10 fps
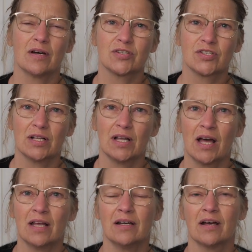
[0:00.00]
shall
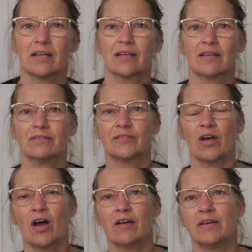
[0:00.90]
I like
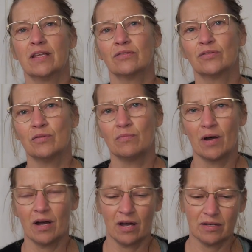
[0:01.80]
dive into
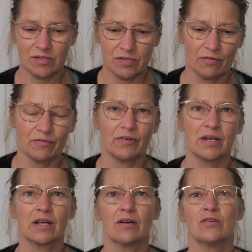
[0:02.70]
my
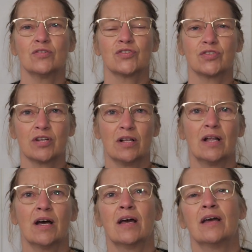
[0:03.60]
suffering, or shall
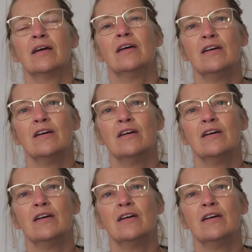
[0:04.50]
I